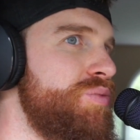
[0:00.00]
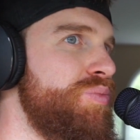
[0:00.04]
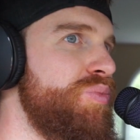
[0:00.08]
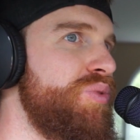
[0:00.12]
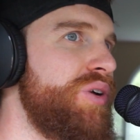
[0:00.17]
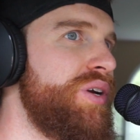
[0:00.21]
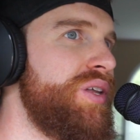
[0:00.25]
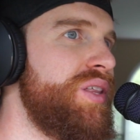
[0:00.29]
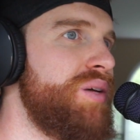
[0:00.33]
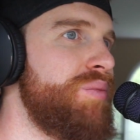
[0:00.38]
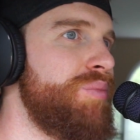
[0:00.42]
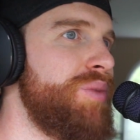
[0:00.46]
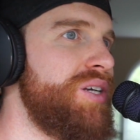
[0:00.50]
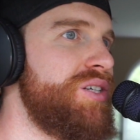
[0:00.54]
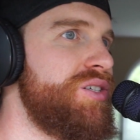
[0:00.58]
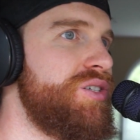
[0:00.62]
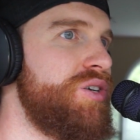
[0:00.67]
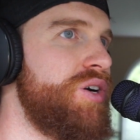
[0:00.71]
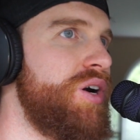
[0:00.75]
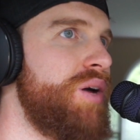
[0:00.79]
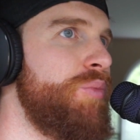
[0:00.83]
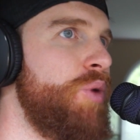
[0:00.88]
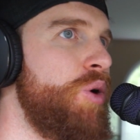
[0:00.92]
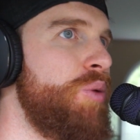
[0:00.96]
Breathing, make
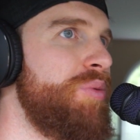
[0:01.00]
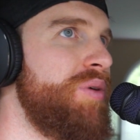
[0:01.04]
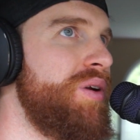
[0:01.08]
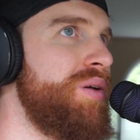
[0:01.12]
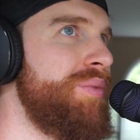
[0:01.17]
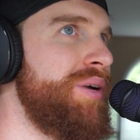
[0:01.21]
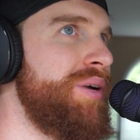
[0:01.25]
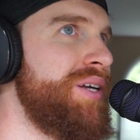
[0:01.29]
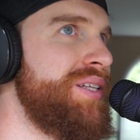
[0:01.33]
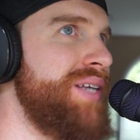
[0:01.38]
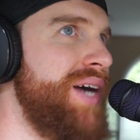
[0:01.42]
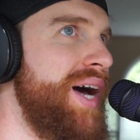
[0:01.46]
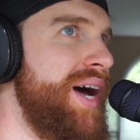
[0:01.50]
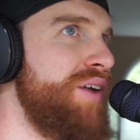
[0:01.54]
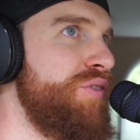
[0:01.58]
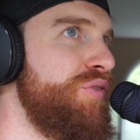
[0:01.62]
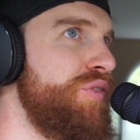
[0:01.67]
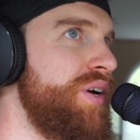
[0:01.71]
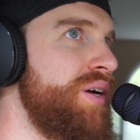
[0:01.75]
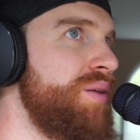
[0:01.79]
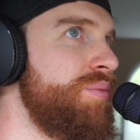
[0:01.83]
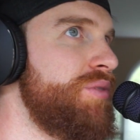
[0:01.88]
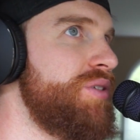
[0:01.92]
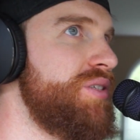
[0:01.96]
sure I'm opening up my
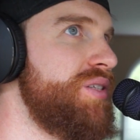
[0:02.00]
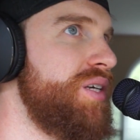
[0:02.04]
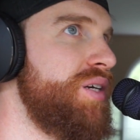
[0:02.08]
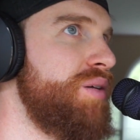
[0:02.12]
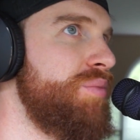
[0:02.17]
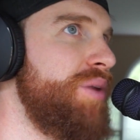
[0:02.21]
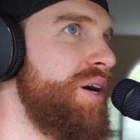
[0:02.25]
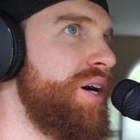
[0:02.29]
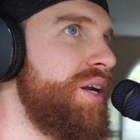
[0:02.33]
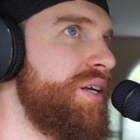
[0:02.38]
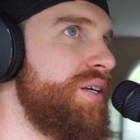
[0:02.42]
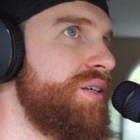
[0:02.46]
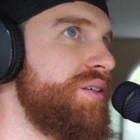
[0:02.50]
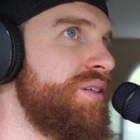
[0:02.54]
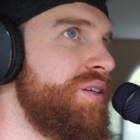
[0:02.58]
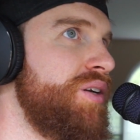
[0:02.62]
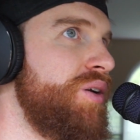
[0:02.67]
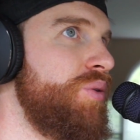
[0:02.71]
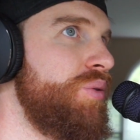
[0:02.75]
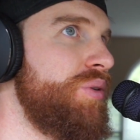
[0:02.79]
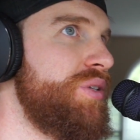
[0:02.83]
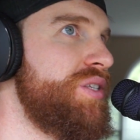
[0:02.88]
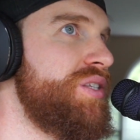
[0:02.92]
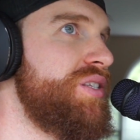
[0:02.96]
diaphragm, because think about it, you know,
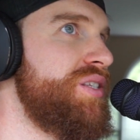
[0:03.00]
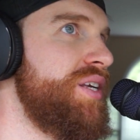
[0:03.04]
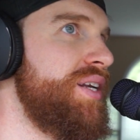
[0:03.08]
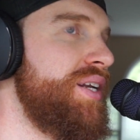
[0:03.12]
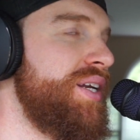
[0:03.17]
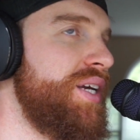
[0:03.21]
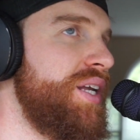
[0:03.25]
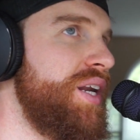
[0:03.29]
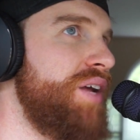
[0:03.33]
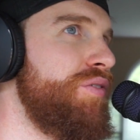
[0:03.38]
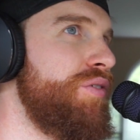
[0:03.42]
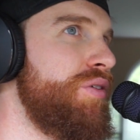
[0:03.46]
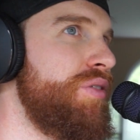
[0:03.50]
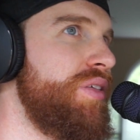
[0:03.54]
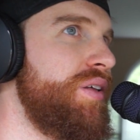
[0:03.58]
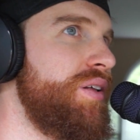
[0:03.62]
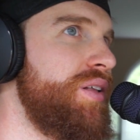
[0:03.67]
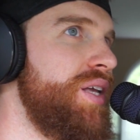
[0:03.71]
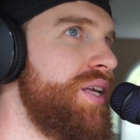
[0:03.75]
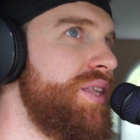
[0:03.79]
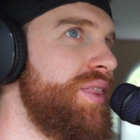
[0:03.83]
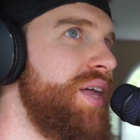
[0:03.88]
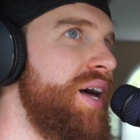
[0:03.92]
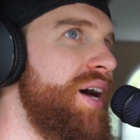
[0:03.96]
with sitting and everything
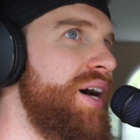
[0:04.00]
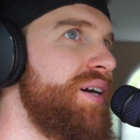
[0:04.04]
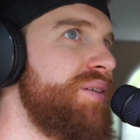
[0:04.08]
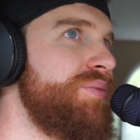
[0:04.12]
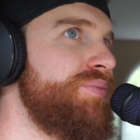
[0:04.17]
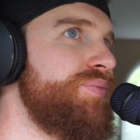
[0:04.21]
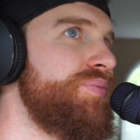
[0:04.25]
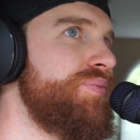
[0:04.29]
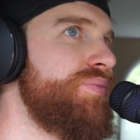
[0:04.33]
like that,